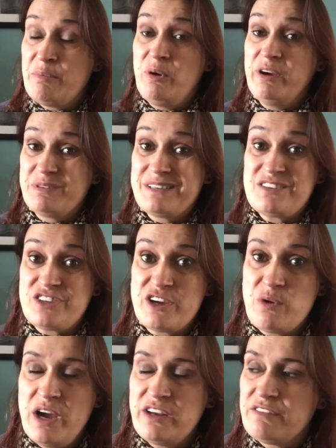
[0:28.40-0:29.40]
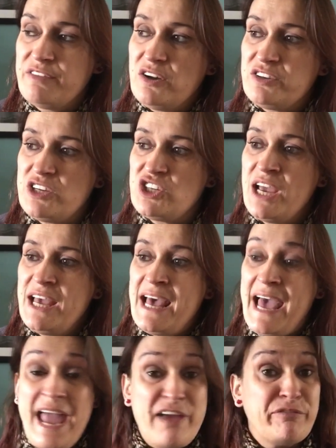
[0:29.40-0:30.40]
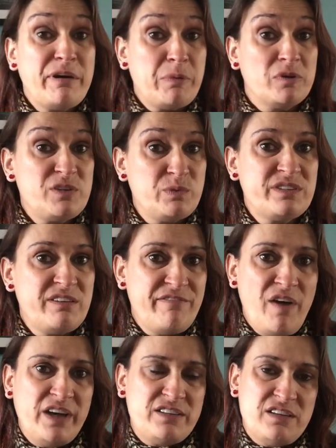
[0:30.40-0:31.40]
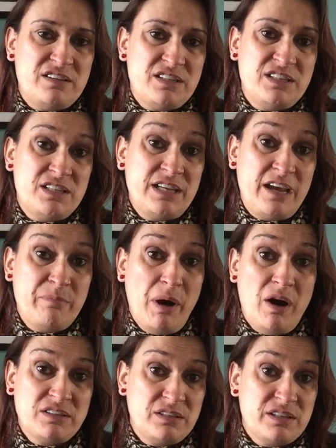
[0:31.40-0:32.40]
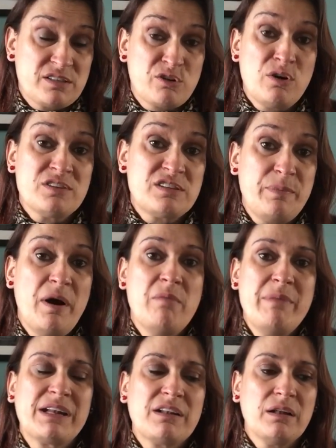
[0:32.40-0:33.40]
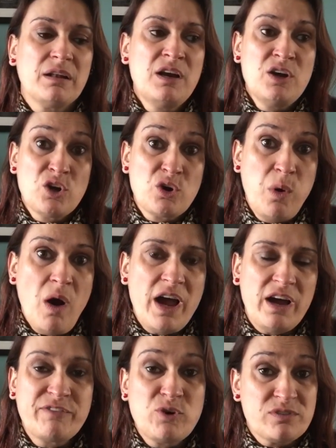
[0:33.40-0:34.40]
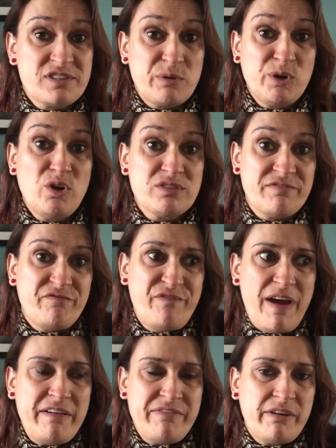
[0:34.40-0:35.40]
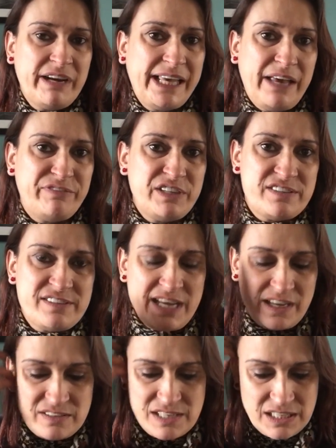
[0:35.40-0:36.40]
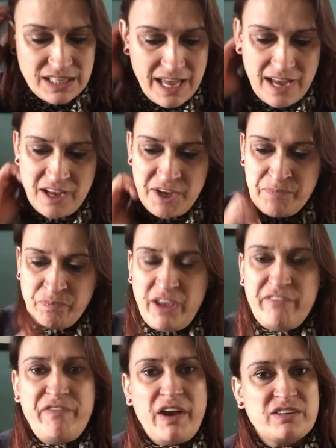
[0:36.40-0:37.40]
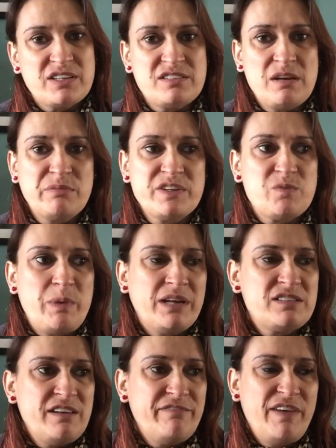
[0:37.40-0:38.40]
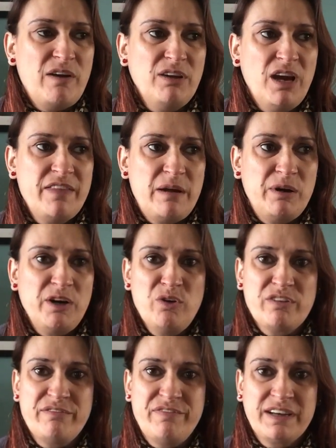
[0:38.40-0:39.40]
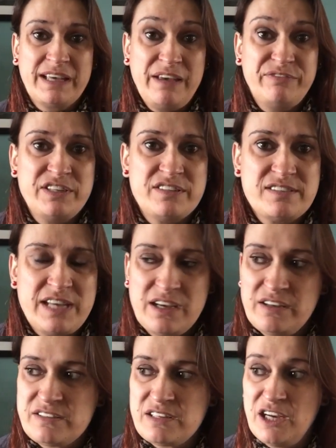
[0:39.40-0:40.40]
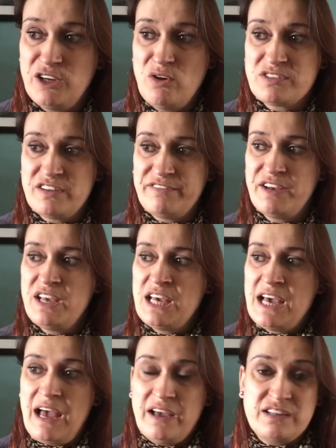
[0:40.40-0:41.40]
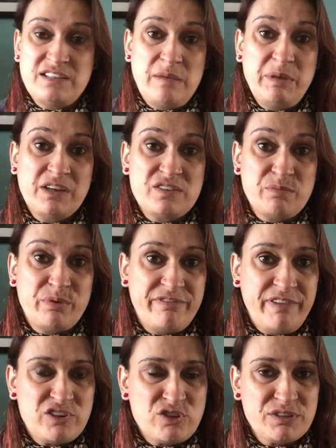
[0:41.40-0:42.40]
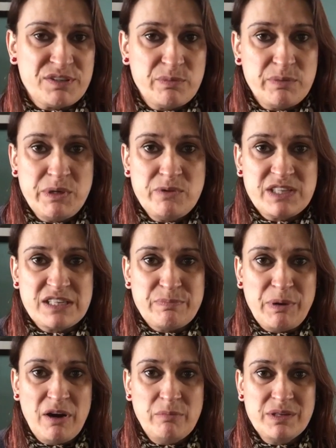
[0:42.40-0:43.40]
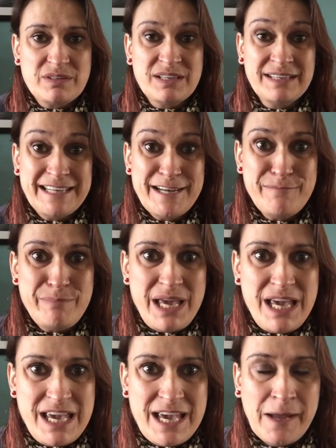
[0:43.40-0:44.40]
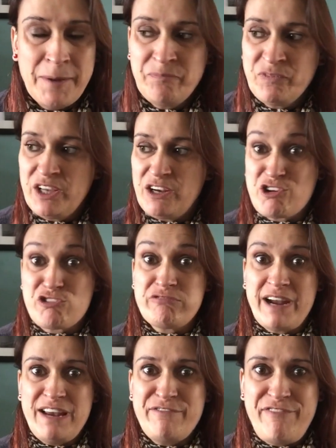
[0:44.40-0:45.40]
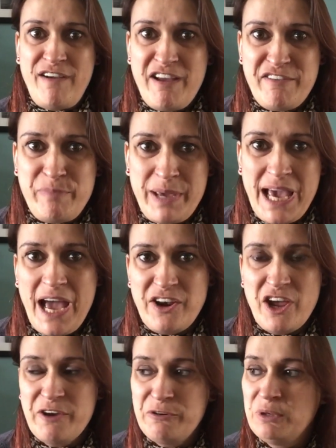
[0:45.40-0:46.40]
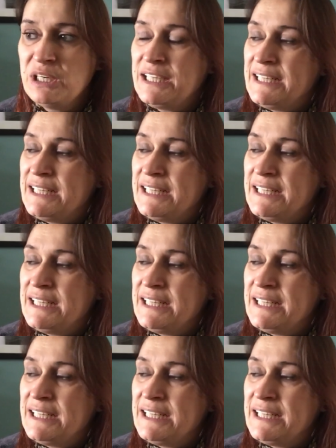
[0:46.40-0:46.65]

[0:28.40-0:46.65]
point was actually quite an advantage. Everybody was invited to take part in this cross-departmental choir. Of course, there were a lot of very, very gifted singers in there. In fact, to some respects, it felt like there were a lot of gifted singers, a lot of academics and professionals from the music department, and me, grade 5 piano,